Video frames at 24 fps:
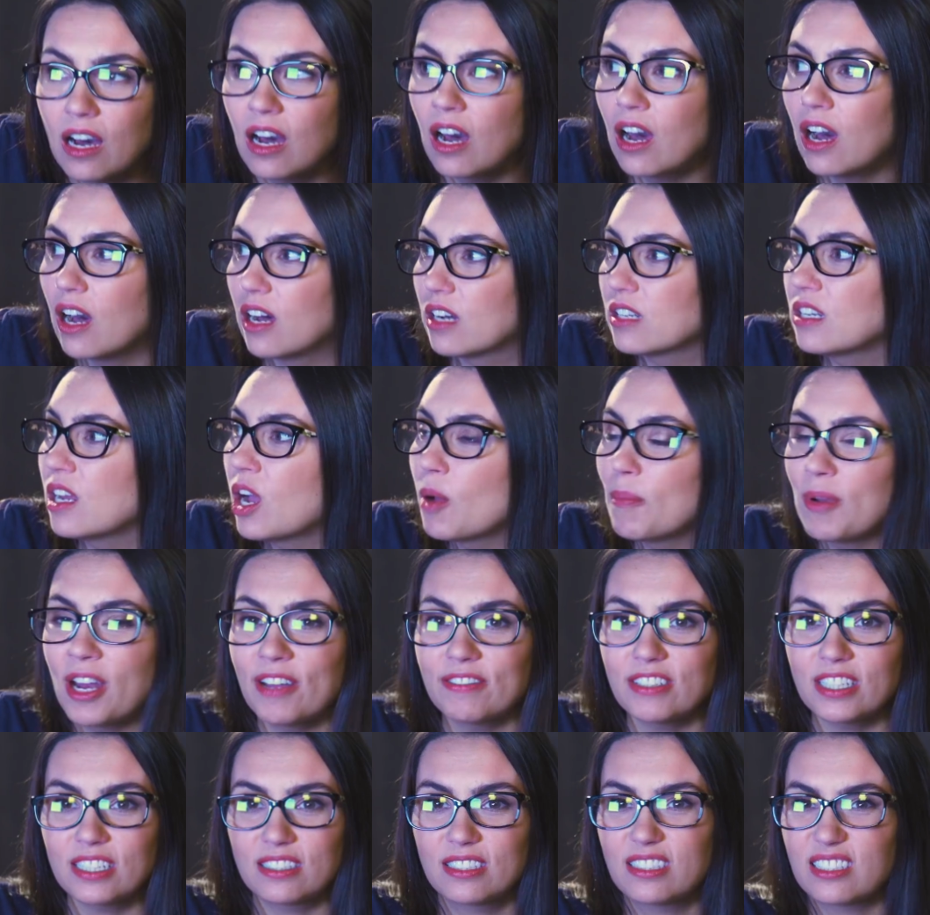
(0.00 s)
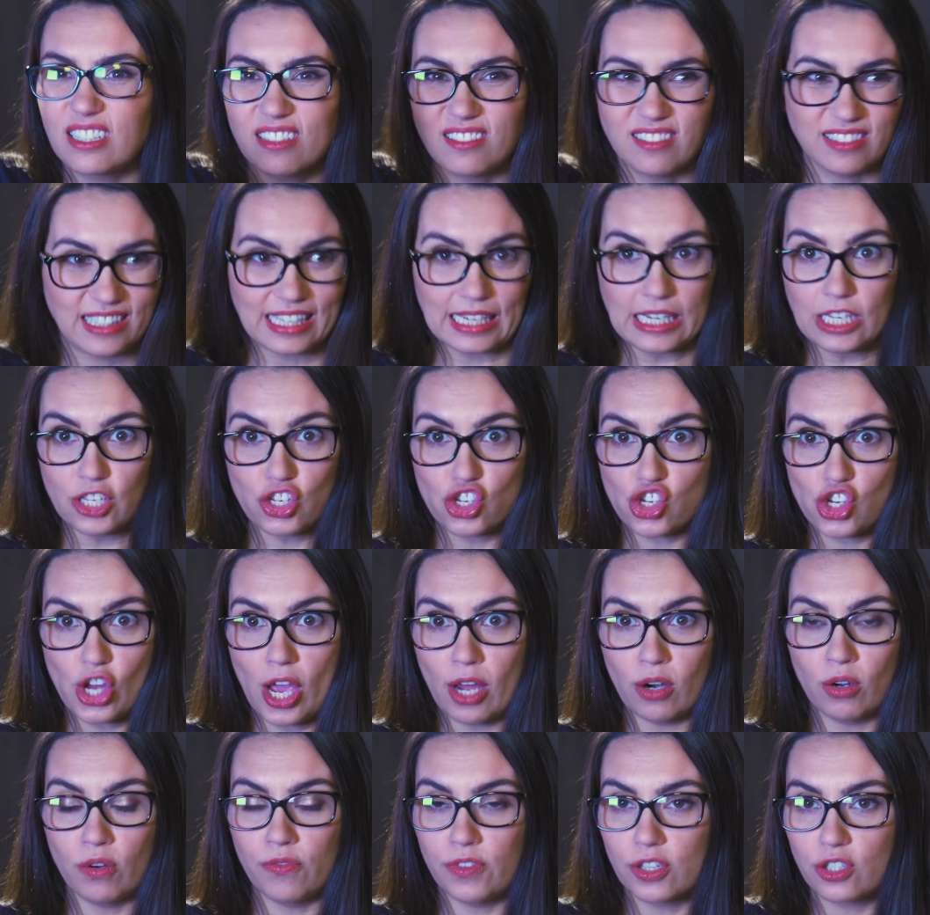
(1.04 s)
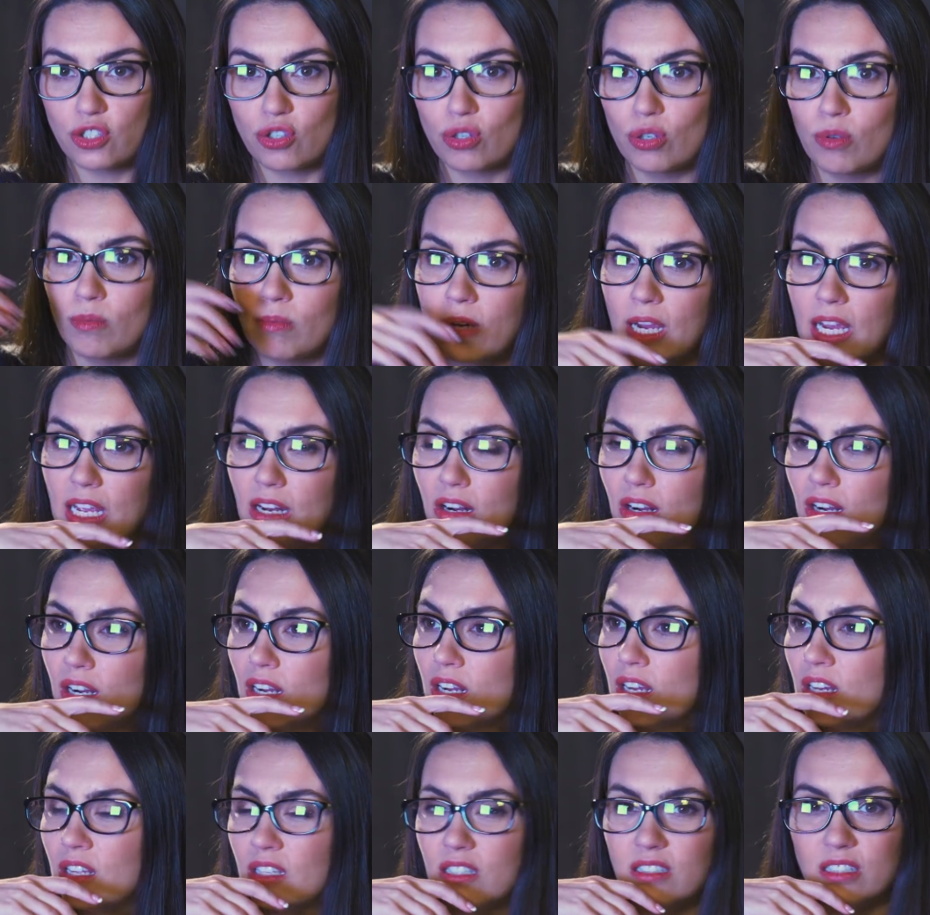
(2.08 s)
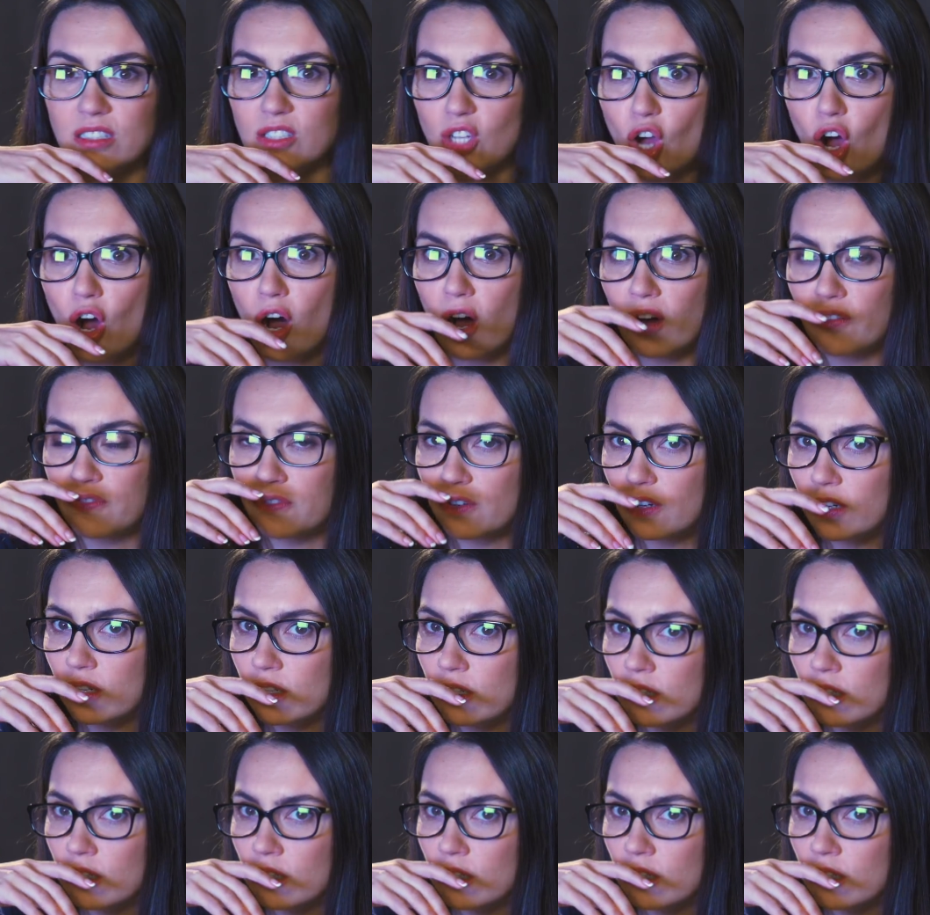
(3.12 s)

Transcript: Ugh, now I'm gonna have to delete Shadow of the Tomb Raider? This is awful.